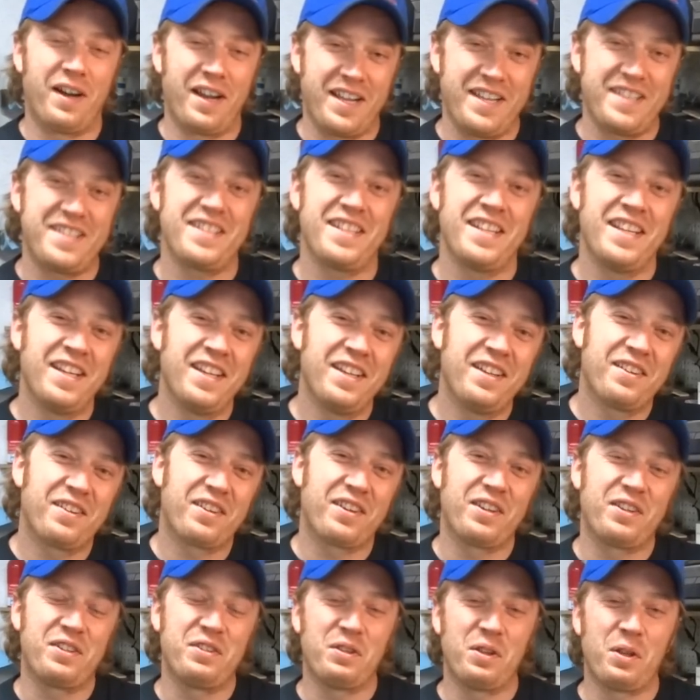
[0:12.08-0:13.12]
right? We're
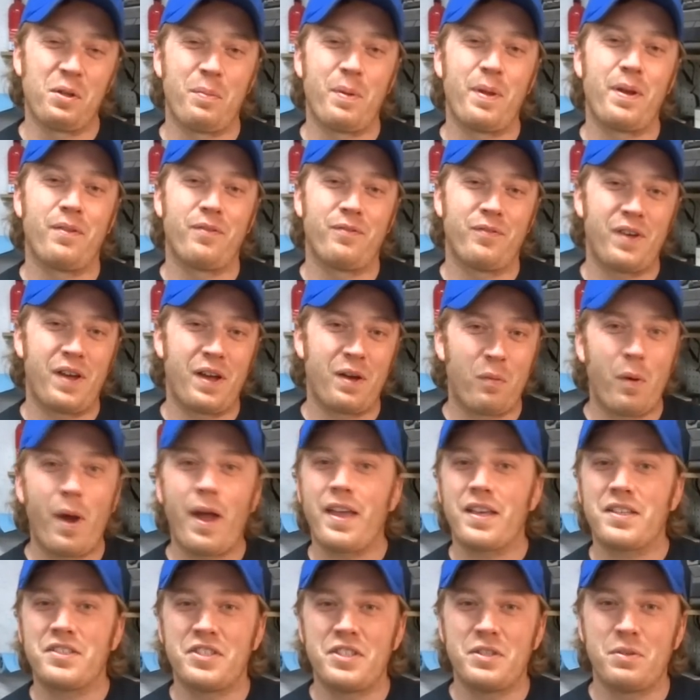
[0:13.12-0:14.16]
going to do a little bit of uh,
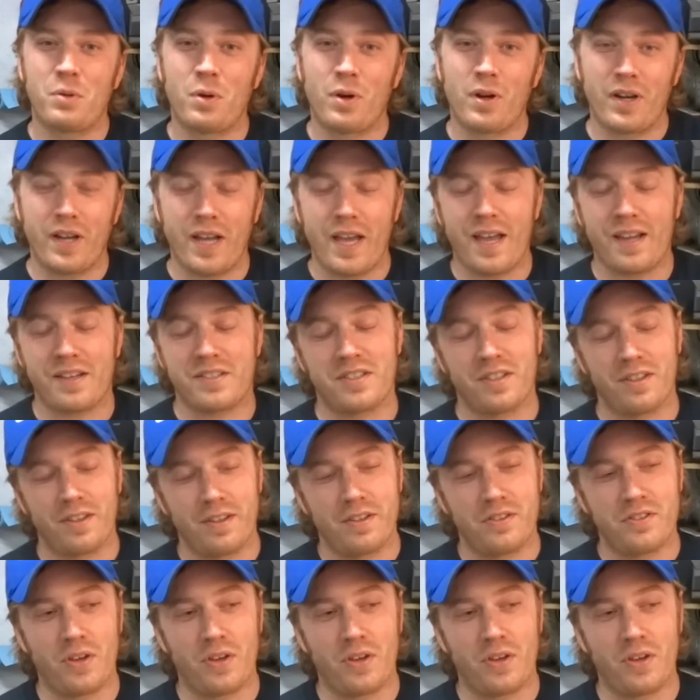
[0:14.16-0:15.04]
YXZ work, actually.